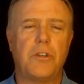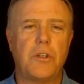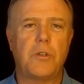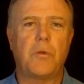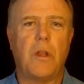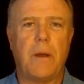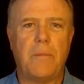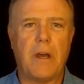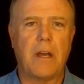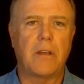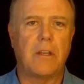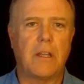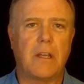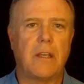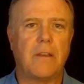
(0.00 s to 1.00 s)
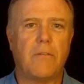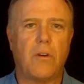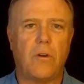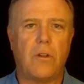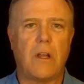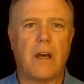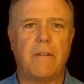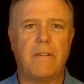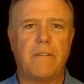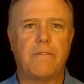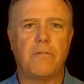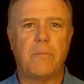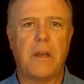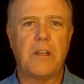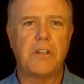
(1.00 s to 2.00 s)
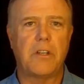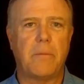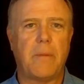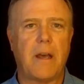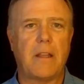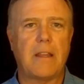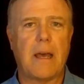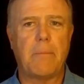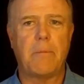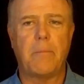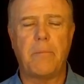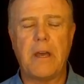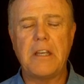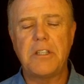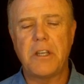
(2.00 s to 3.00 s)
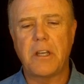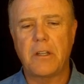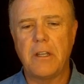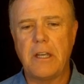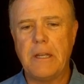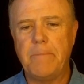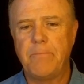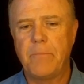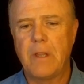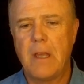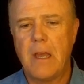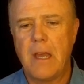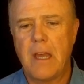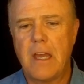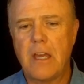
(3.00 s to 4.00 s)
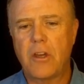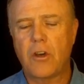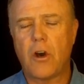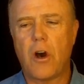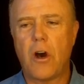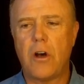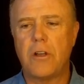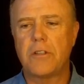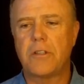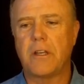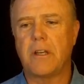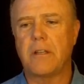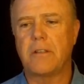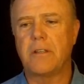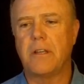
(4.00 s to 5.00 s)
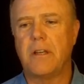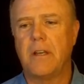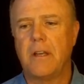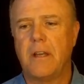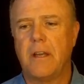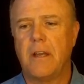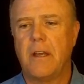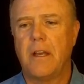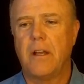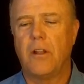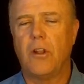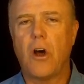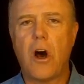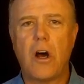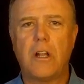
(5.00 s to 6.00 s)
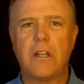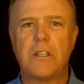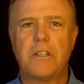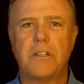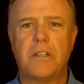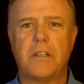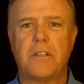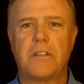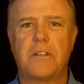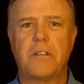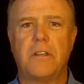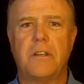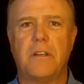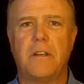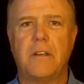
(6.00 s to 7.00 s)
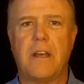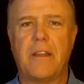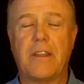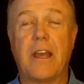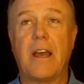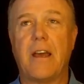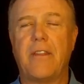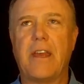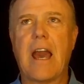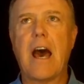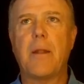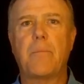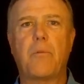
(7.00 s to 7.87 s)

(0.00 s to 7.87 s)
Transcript: As usual, I'm not going to give a whole lot of information about that, but basically he calls it lawlessness, the